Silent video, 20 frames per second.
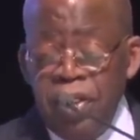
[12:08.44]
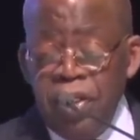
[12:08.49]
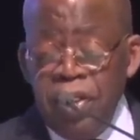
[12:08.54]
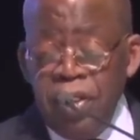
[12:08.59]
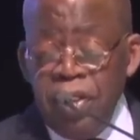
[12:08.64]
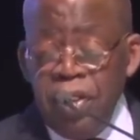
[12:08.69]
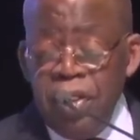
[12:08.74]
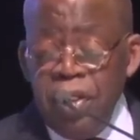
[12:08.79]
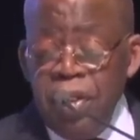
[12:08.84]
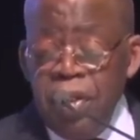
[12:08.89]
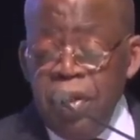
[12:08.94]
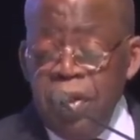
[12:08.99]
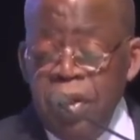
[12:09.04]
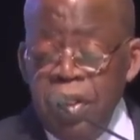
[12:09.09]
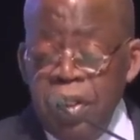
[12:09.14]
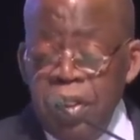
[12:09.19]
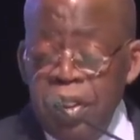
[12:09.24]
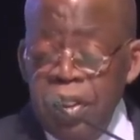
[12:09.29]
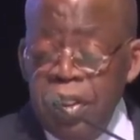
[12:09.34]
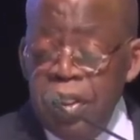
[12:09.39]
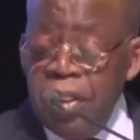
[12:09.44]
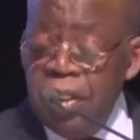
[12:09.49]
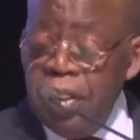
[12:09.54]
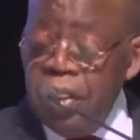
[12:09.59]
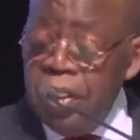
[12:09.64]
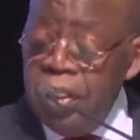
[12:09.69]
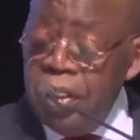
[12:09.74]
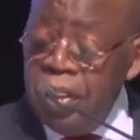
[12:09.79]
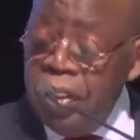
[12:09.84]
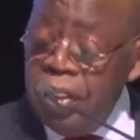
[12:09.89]

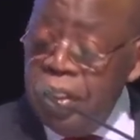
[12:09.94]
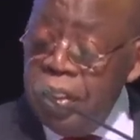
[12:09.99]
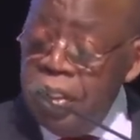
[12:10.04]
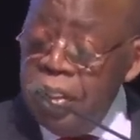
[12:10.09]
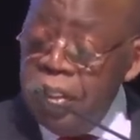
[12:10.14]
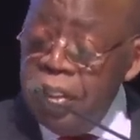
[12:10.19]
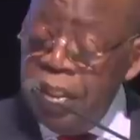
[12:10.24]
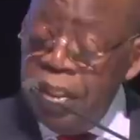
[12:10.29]
Nobody speaks.